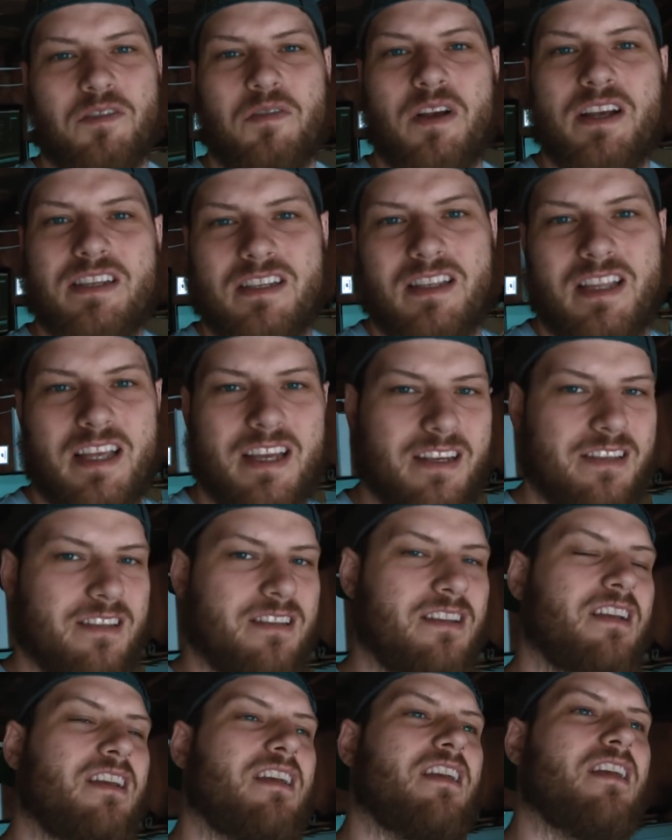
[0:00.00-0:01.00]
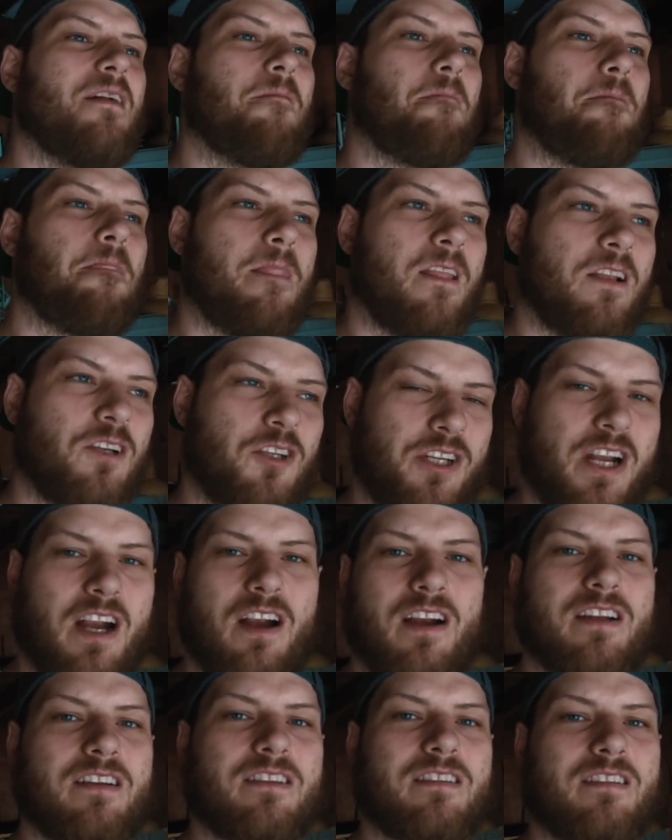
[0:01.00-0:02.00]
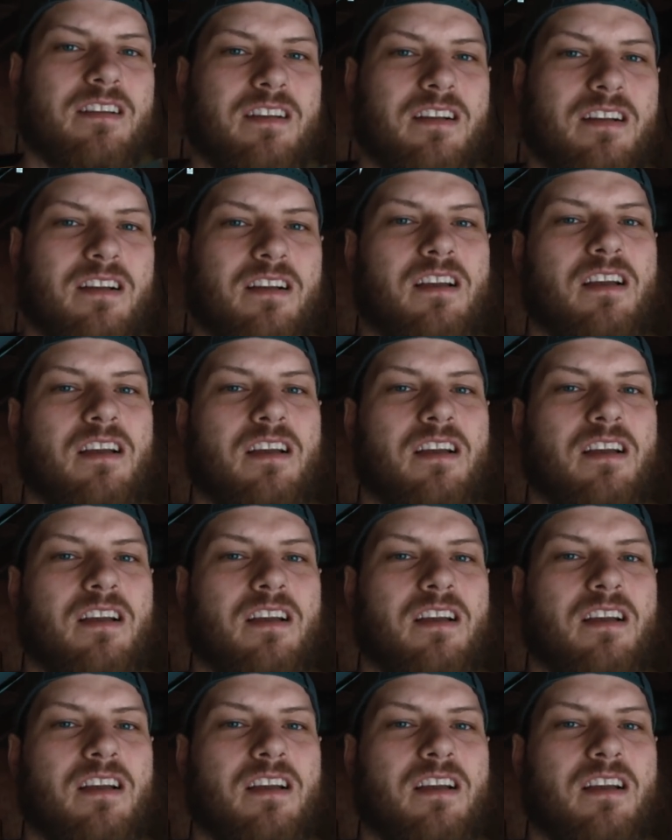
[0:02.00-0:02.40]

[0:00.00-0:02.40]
of crazy things, share it.